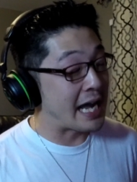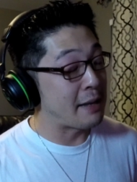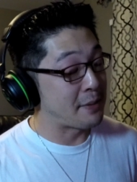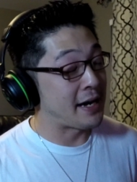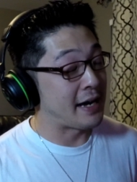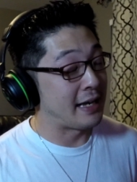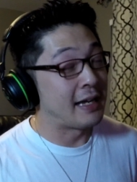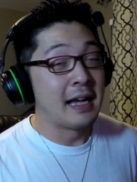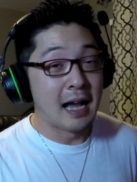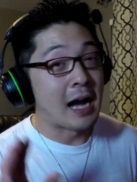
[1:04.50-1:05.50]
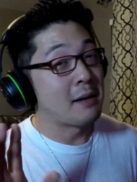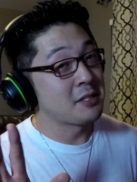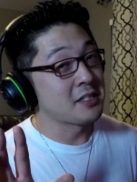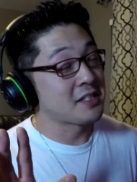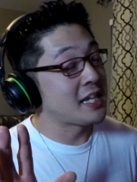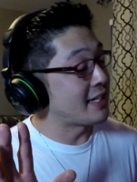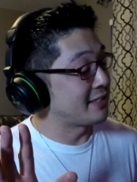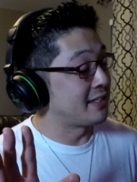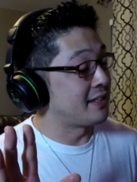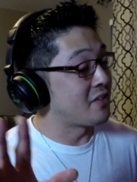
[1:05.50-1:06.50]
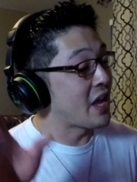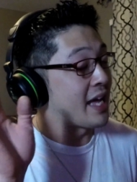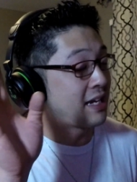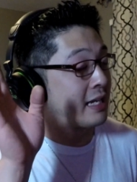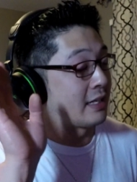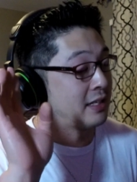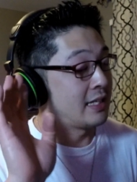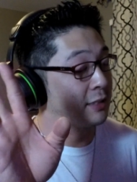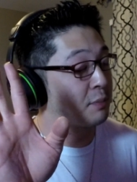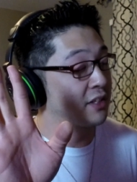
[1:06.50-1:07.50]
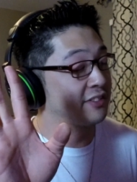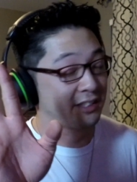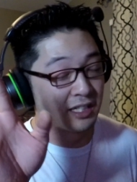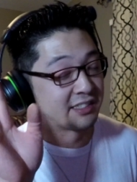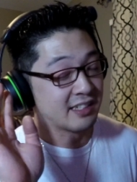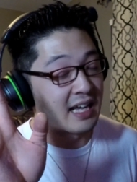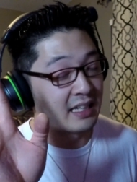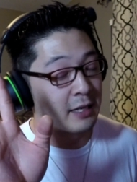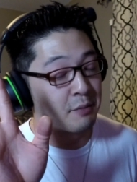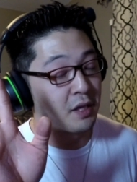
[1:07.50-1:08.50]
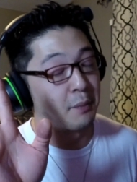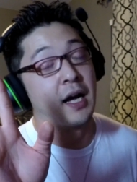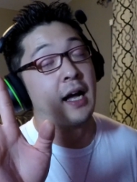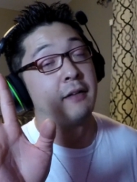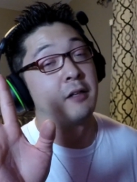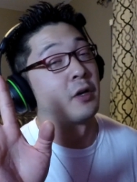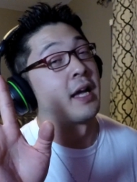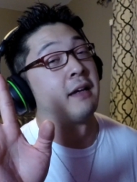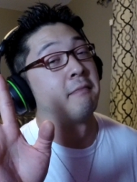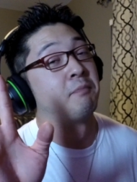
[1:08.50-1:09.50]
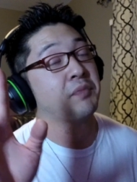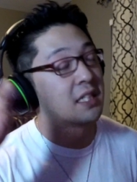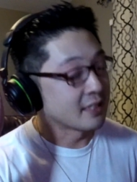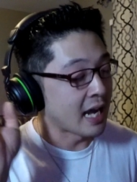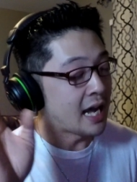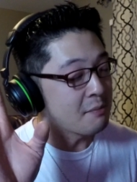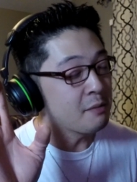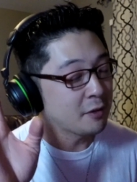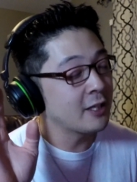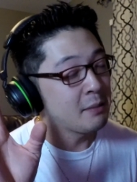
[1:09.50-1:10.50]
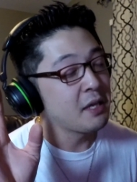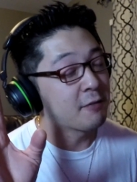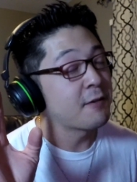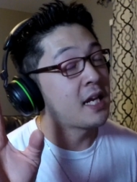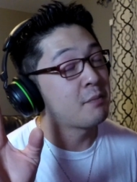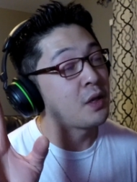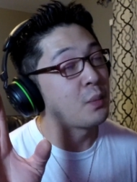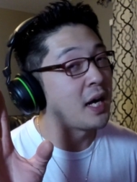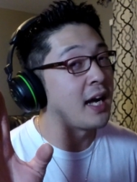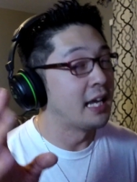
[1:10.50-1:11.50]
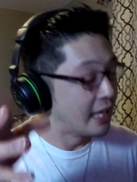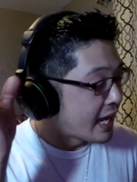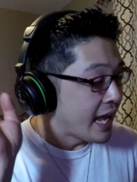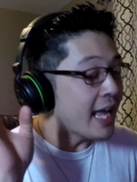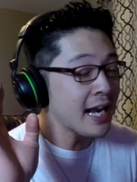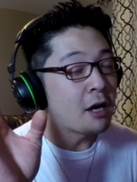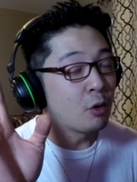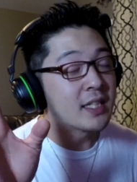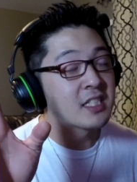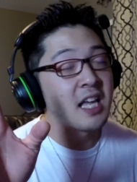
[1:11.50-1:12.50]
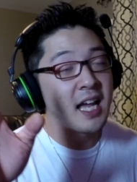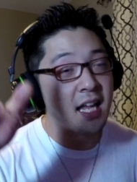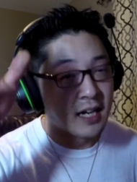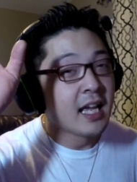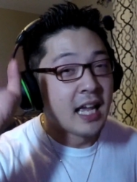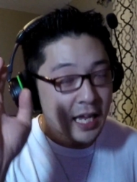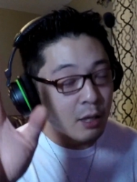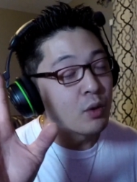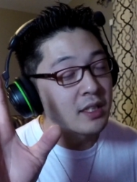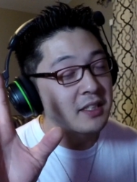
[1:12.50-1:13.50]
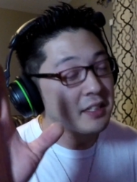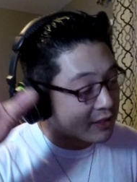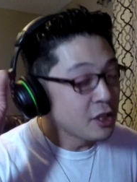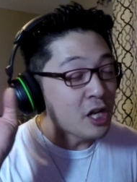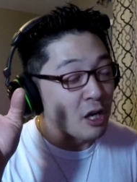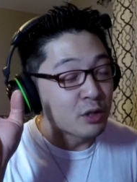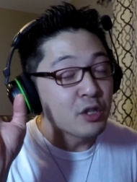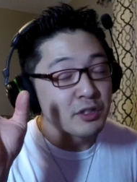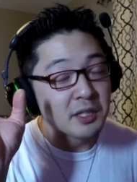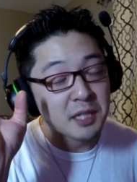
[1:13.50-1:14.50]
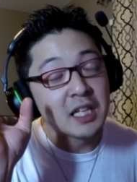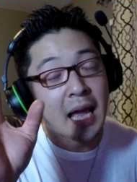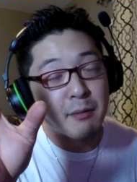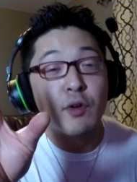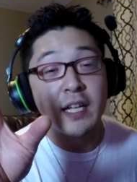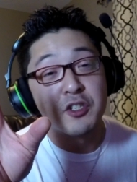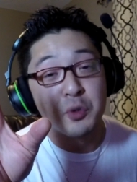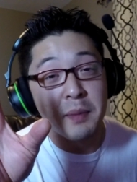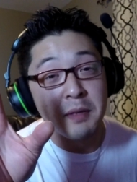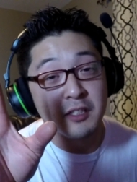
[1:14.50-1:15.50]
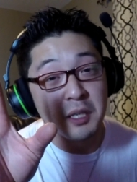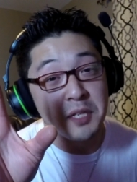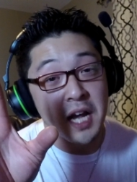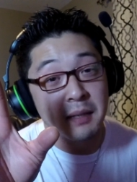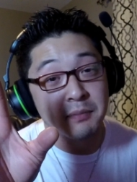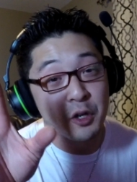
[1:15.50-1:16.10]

die pie, I'm just guessing that this person does not like PewDiePie, okay? Because I'm a really big fan of PewDiePie, and I wish that he would, you know, do some collaboration with me sometime,